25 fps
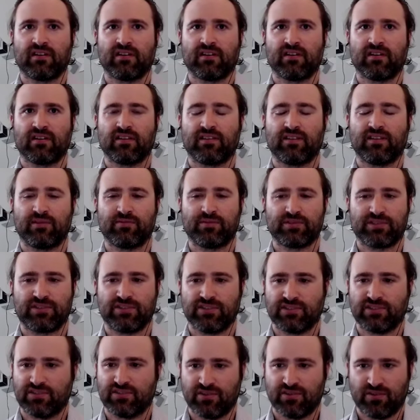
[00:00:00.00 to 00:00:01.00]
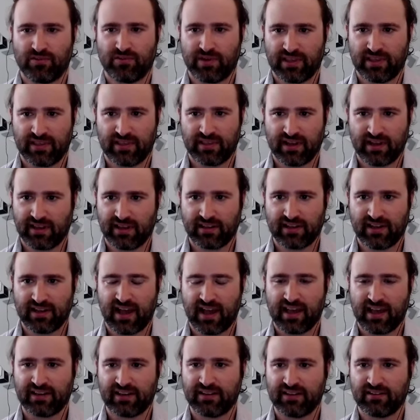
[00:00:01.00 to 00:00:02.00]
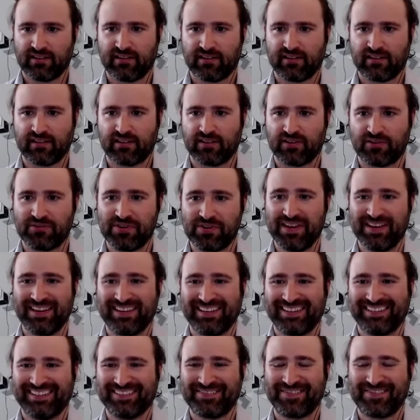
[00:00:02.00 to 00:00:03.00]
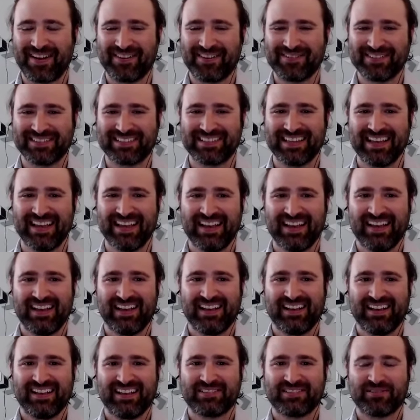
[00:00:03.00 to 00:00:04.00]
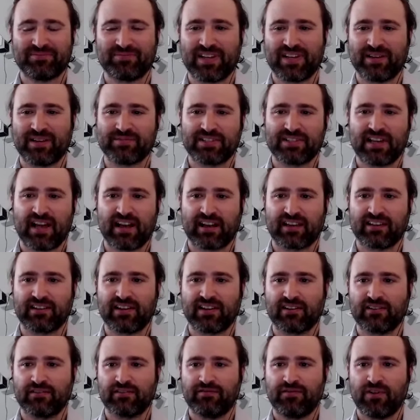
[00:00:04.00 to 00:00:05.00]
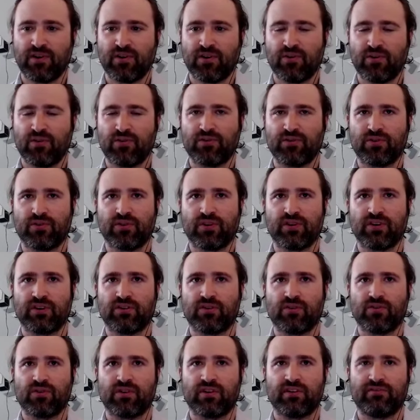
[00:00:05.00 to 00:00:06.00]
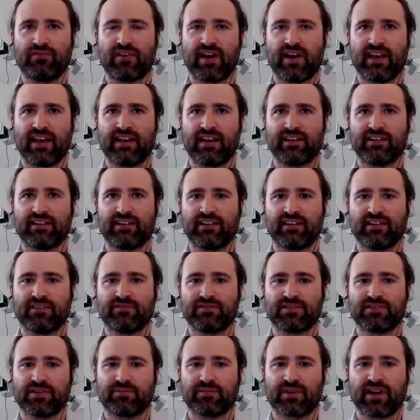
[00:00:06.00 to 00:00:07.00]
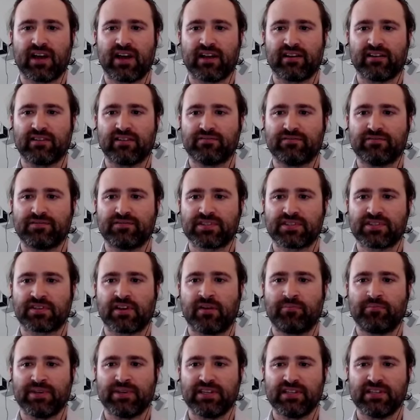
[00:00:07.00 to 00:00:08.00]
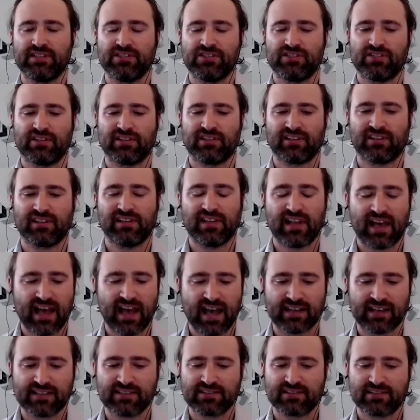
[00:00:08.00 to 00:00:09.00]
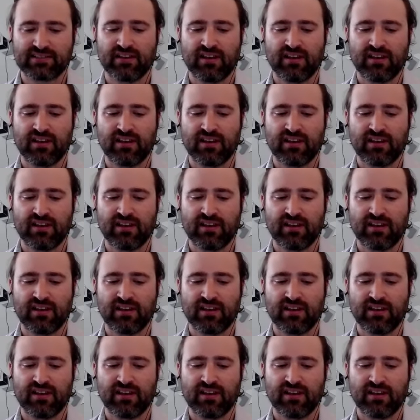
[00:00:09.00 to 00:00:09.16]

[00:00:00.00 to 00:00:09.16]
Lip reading: there was just no way that I could hide it. If I was sometimes talking on the phone, or if I had to give some kind of speech in class,